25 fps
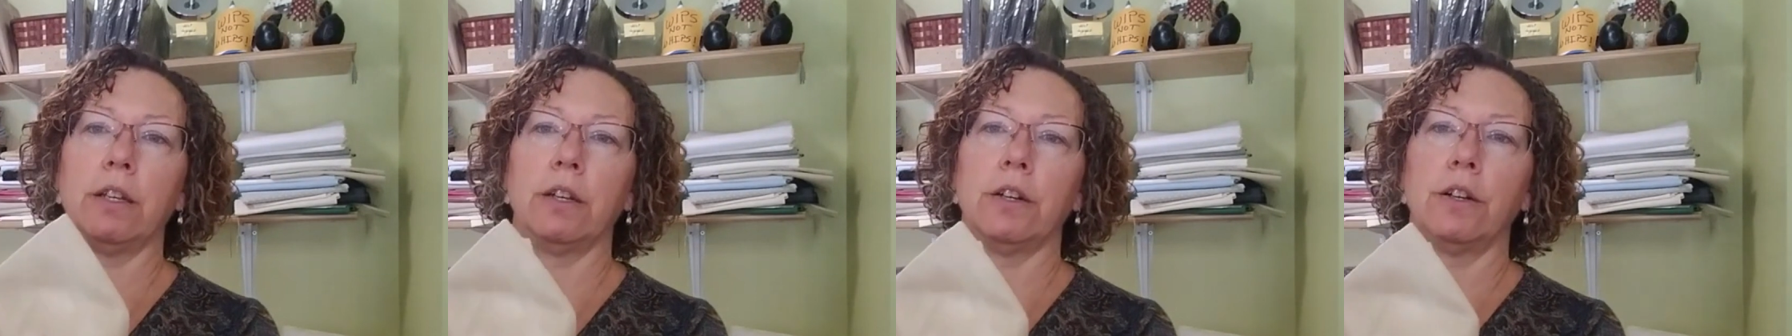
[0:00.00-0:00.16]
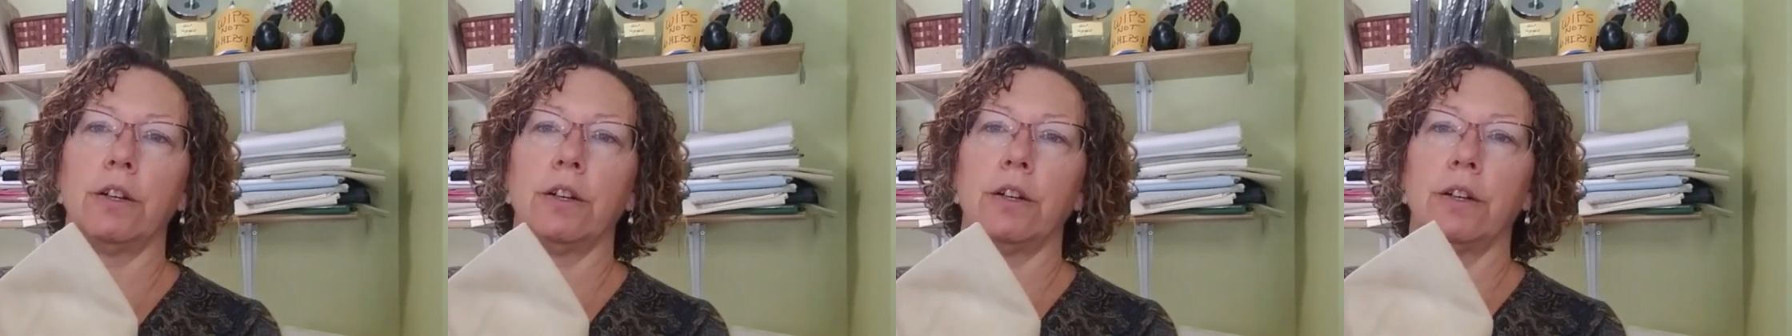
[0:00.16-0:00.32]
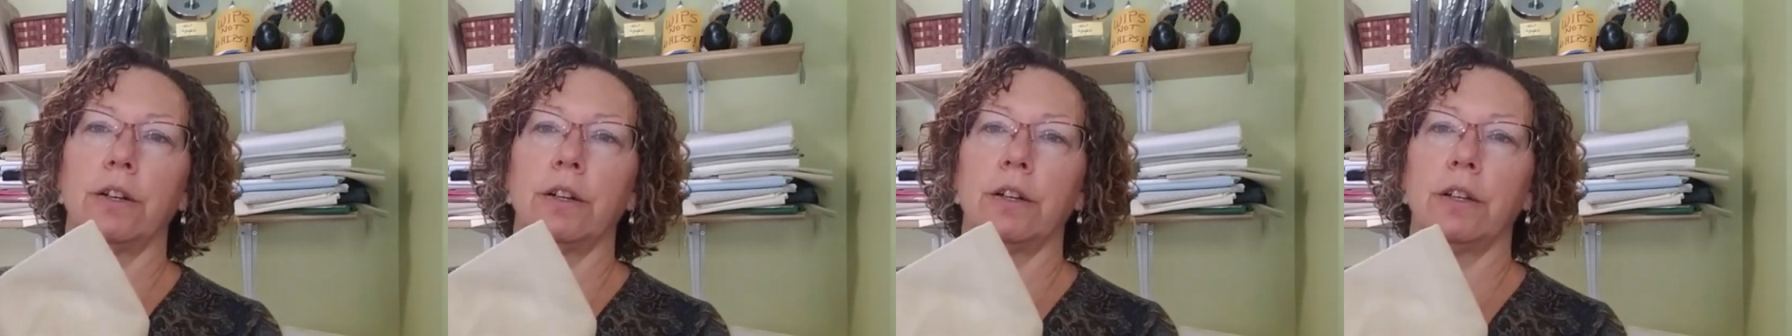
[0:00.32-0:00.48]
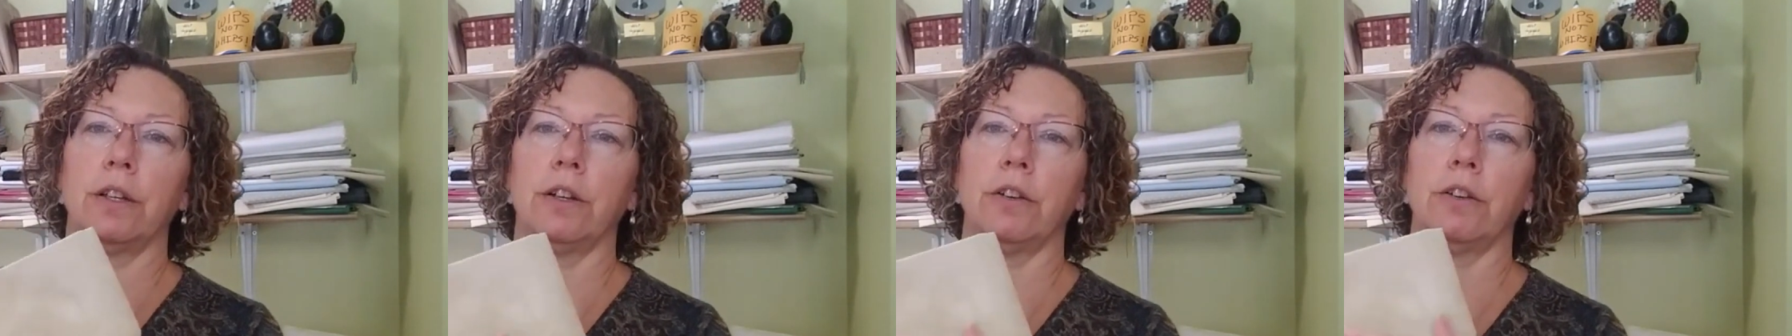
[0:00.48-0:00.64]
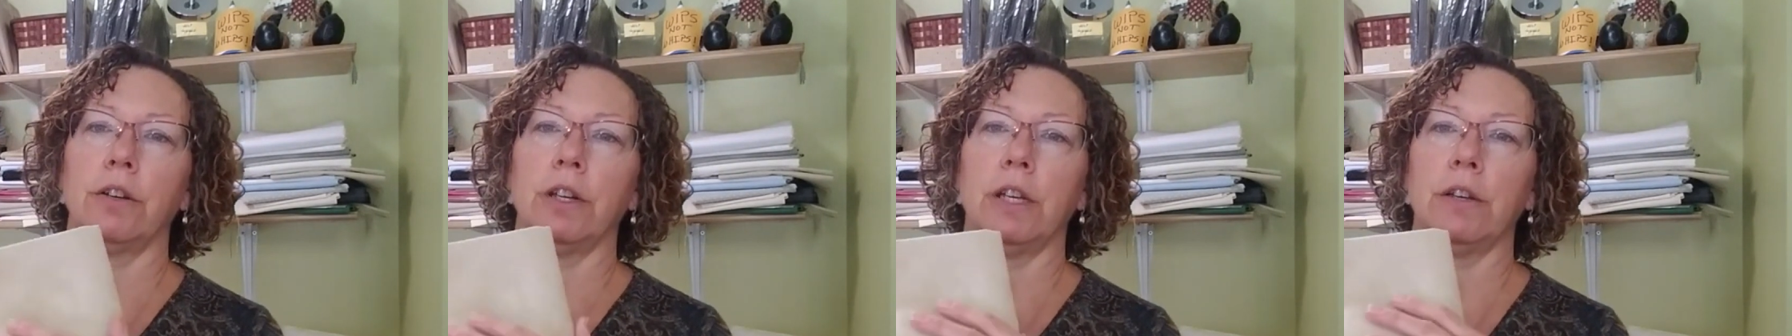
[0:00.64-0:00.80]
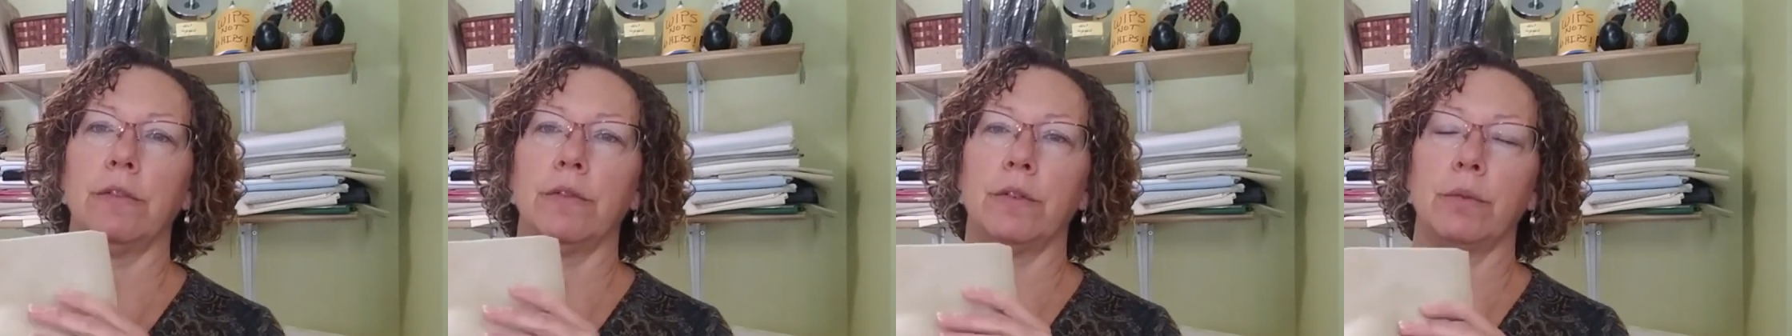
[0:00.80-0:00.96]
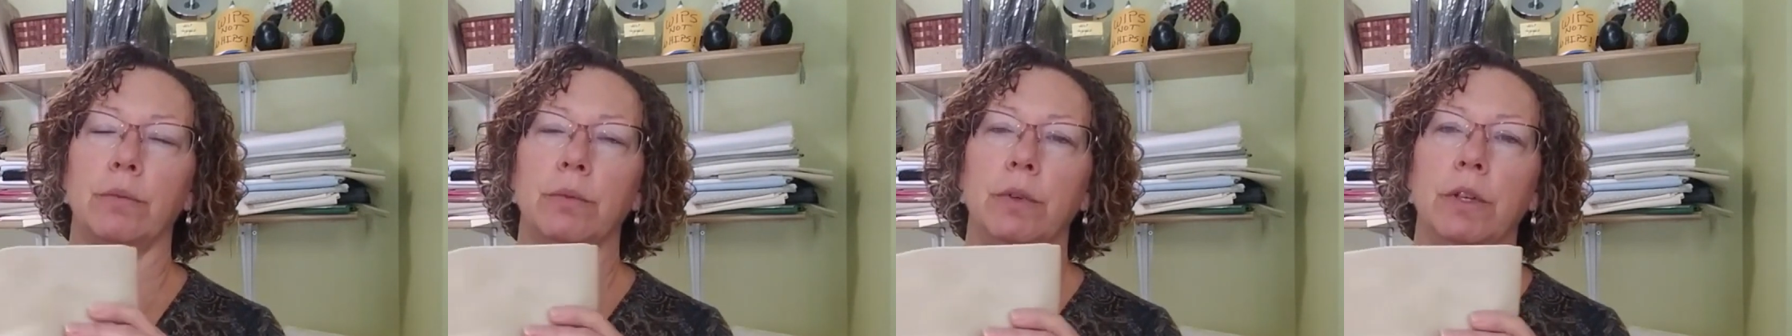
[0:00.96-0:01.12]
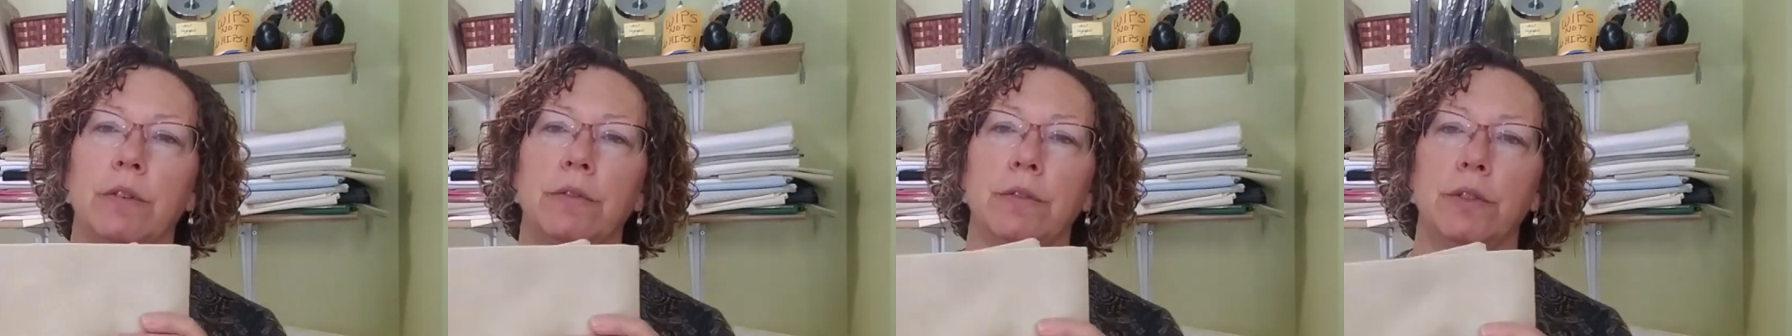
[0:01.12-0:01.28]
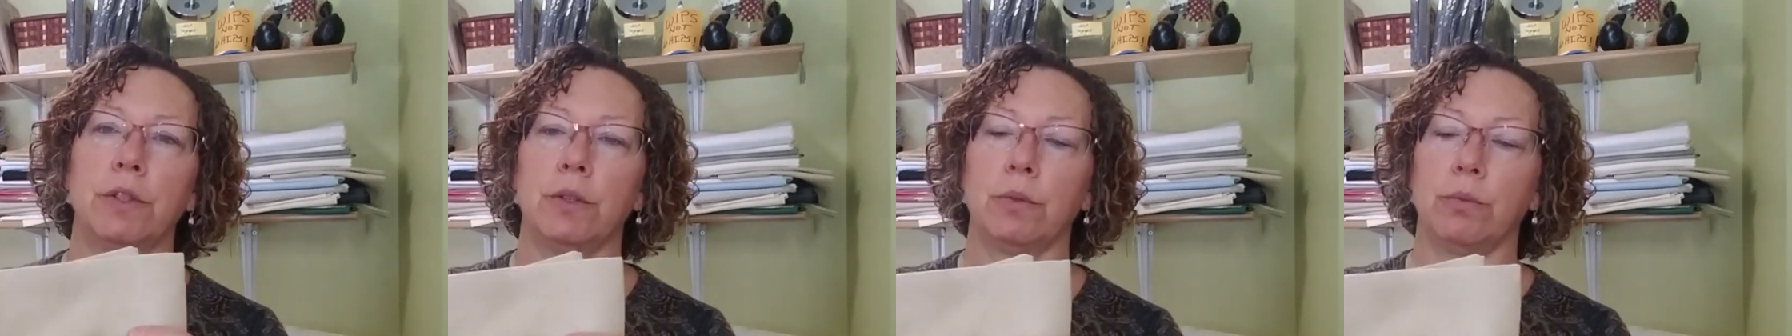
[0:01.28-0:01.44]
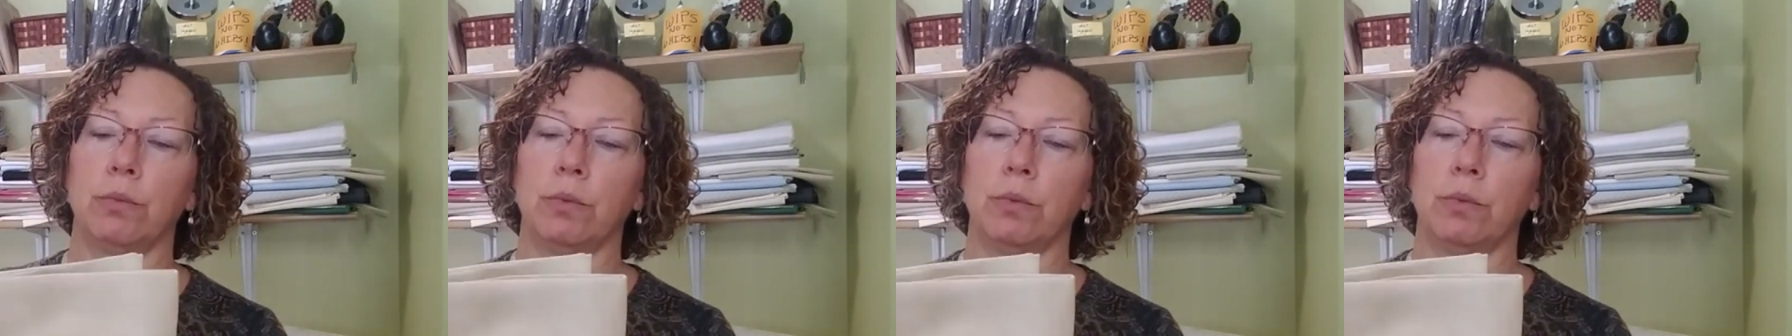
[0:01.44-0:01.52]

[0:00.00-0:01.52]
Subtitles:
your even weaves